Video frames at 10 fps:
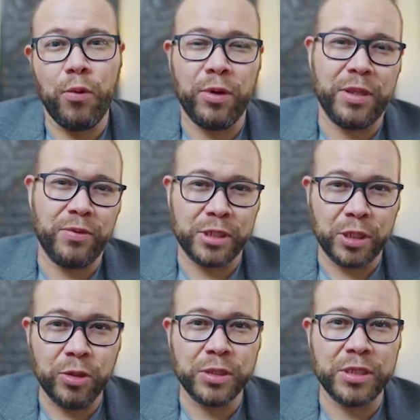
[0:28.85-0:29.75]
One that was
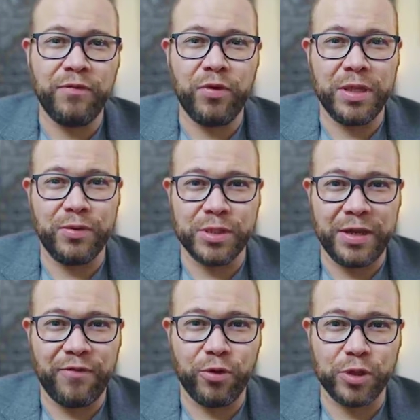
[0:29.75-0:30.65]
inclusive, one that was
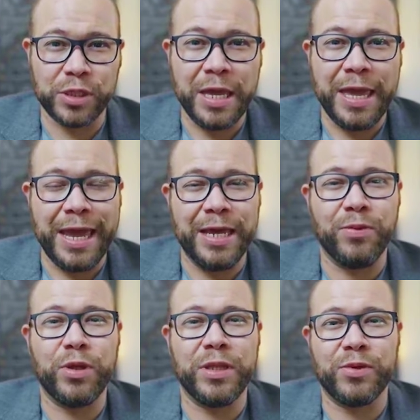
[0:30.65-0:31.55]
diverse,
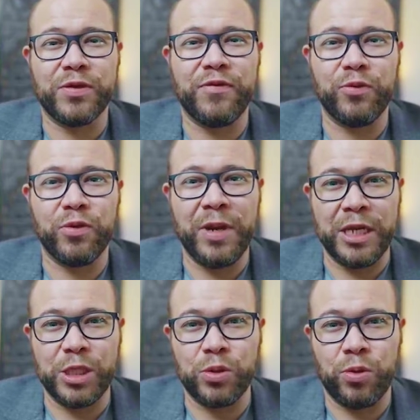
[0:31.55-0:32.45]
and one that was filled with
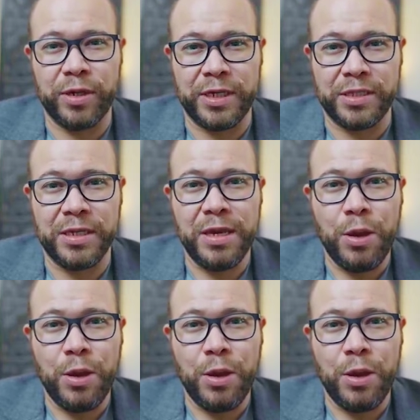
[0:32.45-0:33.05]
many stories.